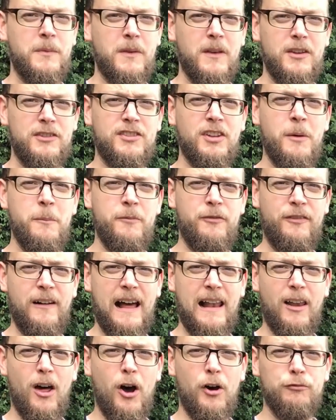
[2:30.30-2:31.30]
Some
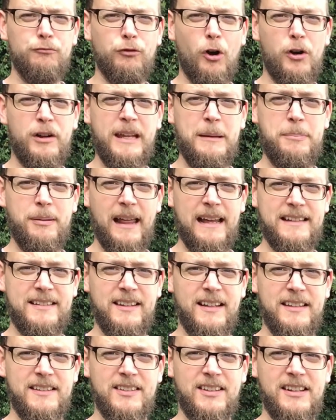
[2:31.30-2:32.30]
fell on rocky
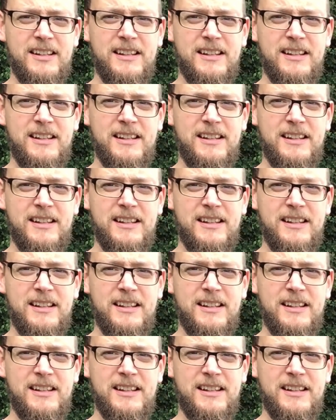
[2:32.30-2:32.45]
places,